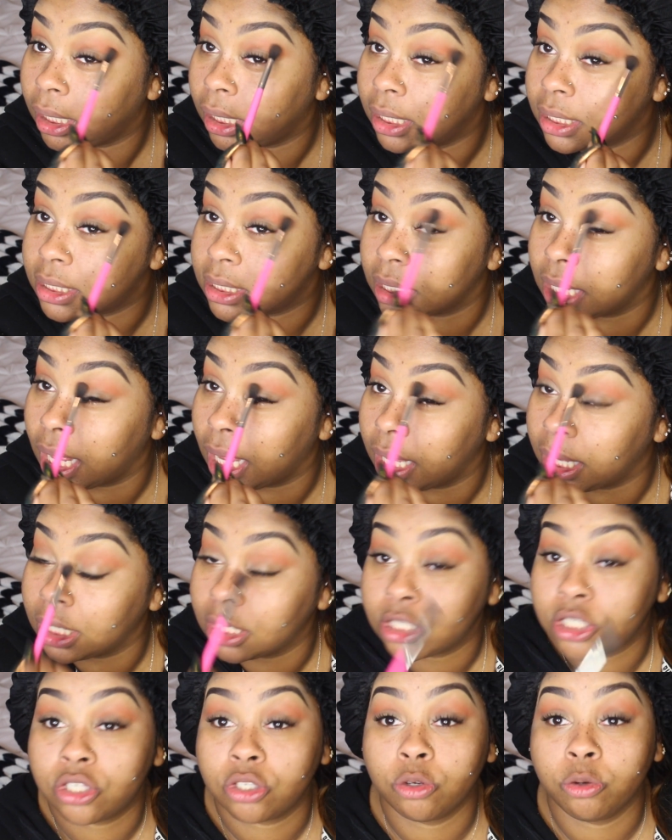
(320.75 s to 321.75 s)
it's
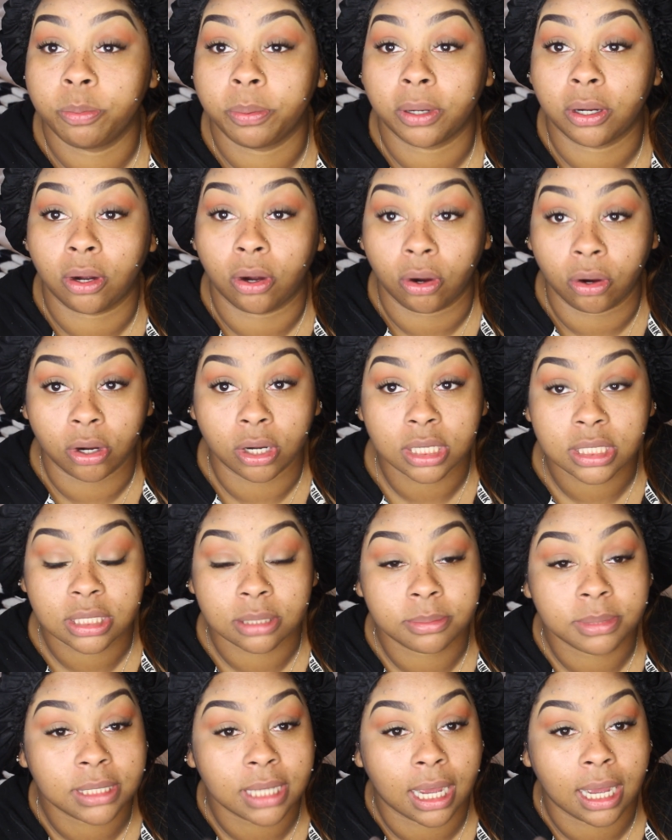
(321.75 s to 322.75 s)
like super hard
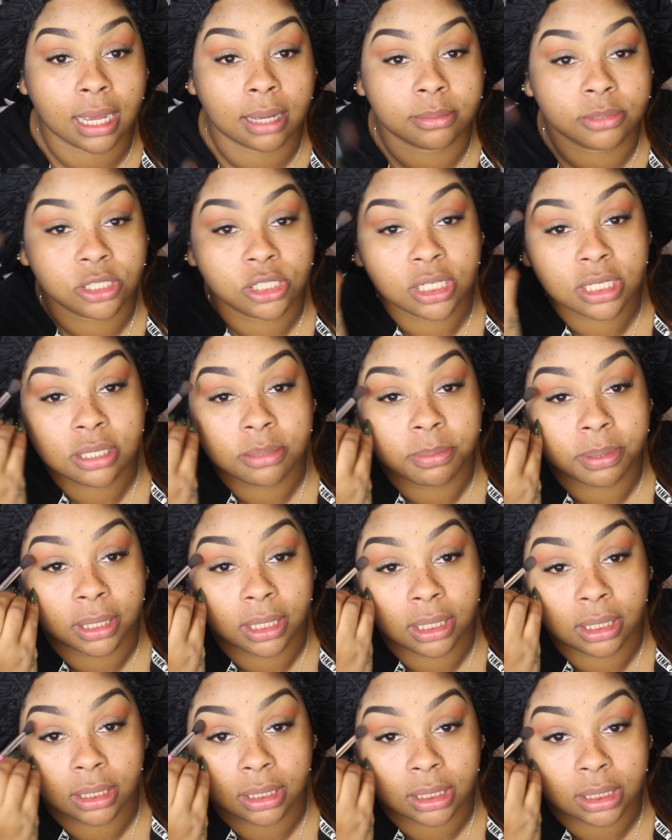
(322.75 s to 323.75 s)
sometimes just
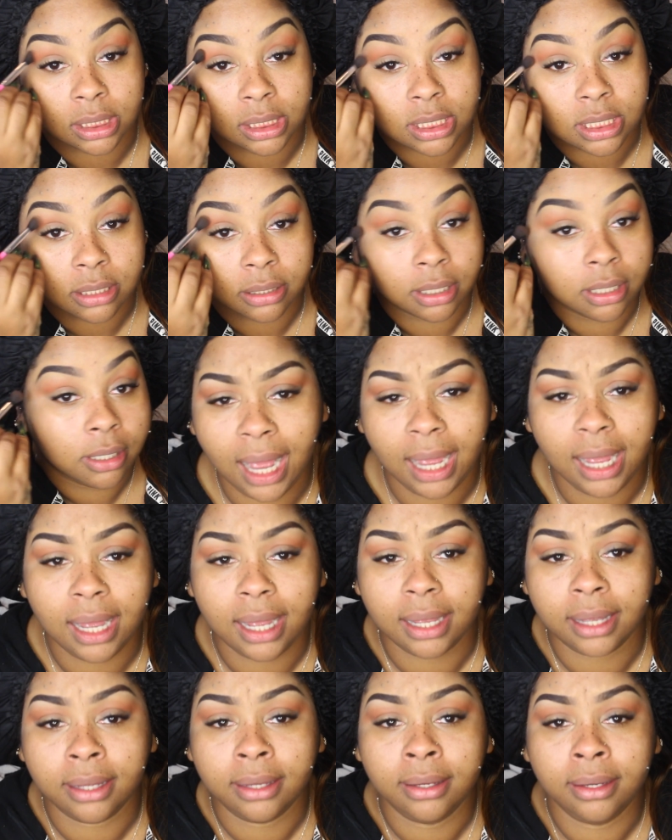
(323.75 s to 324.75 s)
because
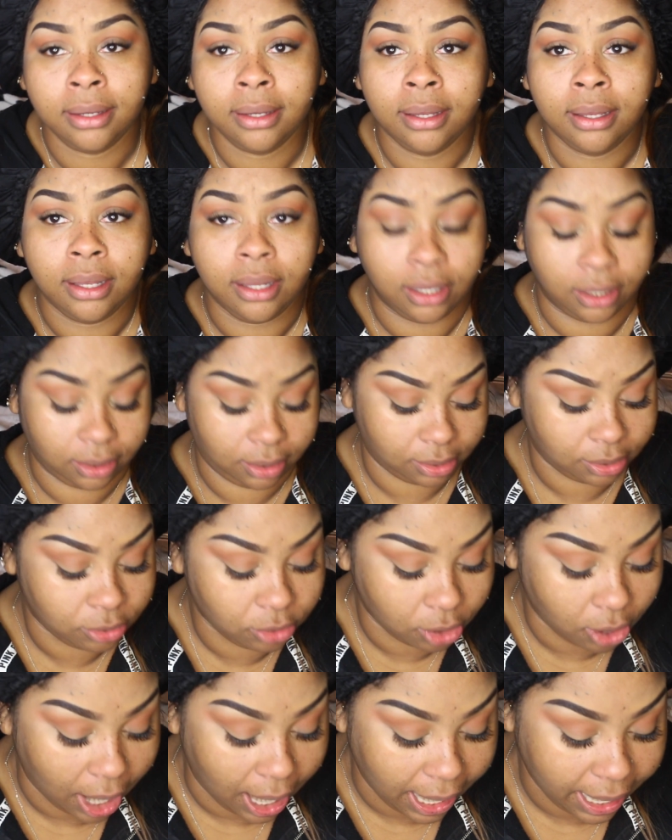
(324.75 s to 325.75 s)
I
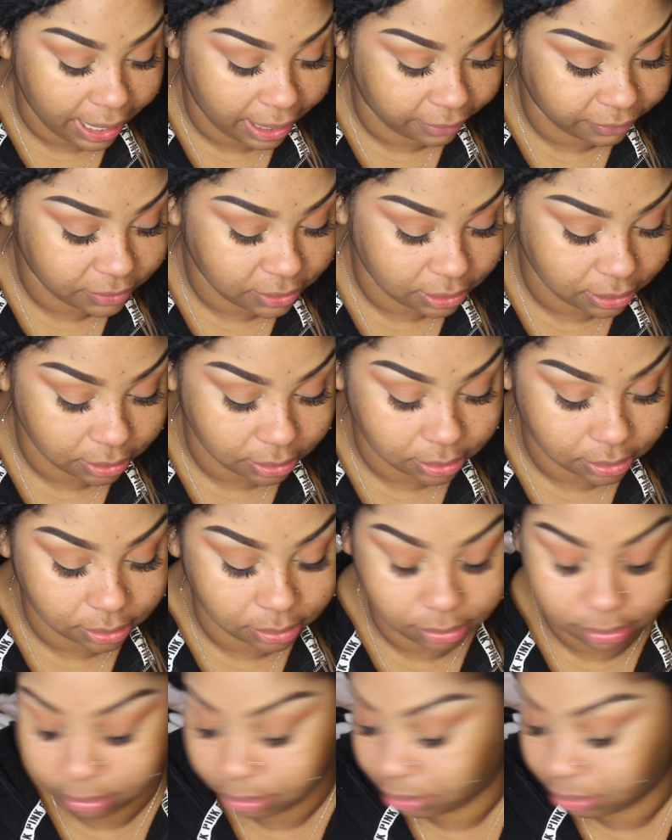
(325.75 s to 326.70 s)
have to.